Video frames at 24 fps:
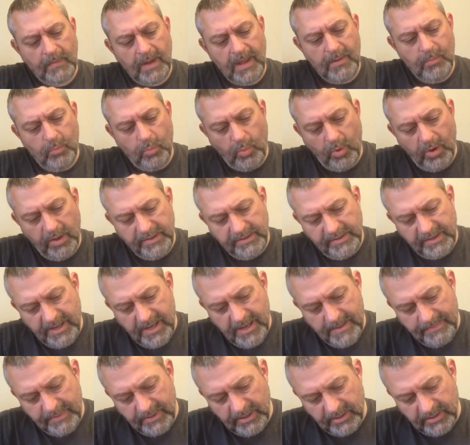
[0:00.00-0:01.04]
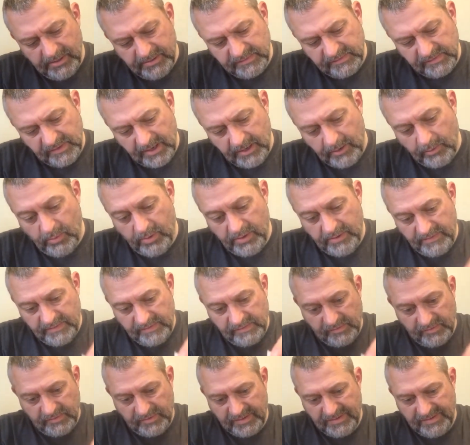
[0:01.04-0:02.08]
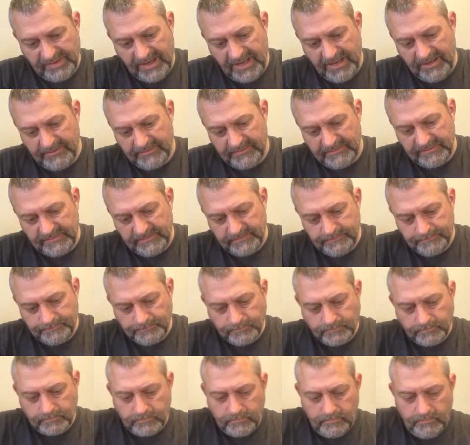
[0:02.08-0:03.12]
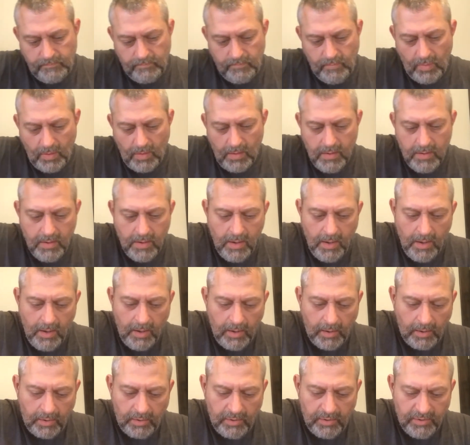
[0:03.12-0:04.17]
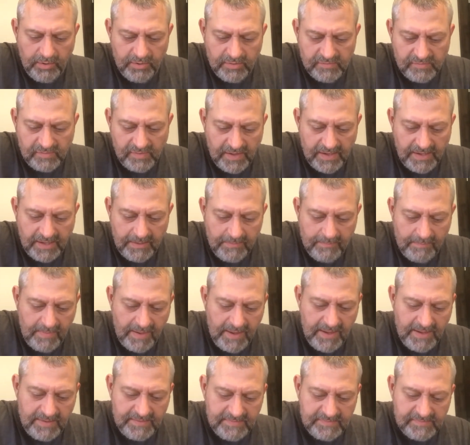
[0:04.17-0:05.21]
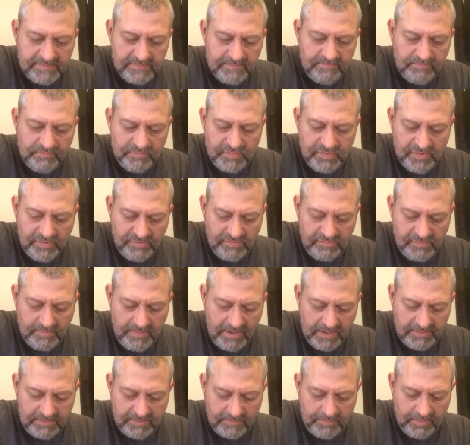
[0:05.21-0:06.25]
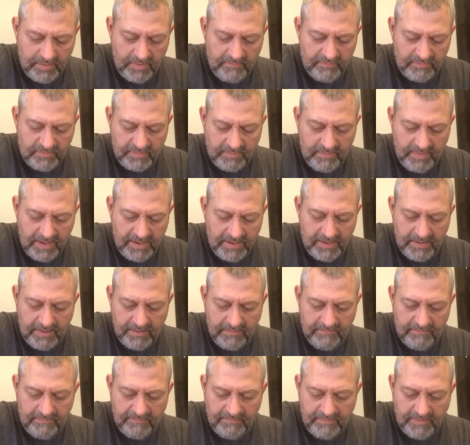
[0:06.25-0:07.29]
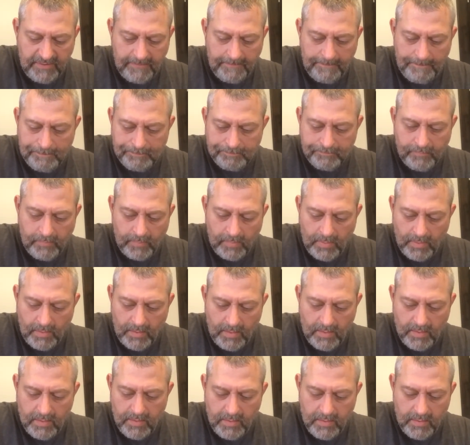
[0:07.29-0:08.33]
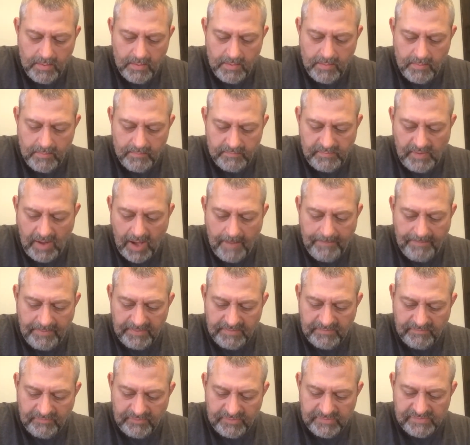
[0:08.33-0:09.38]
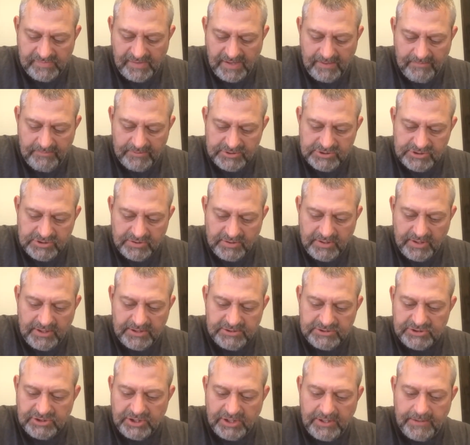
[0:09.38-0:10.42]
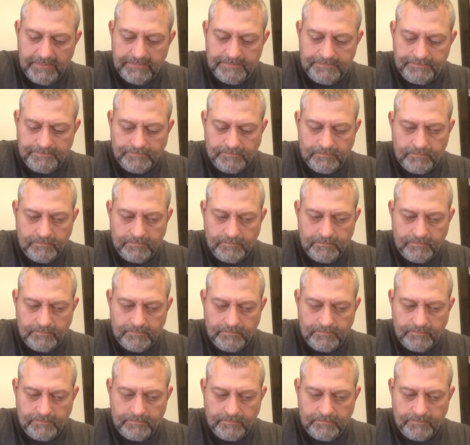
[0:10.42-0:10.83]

And one cup, it looks like, or one of these little containers, looks like it makes just about the perfect amount of toppings for a sandwich. Hold on, I'll show you.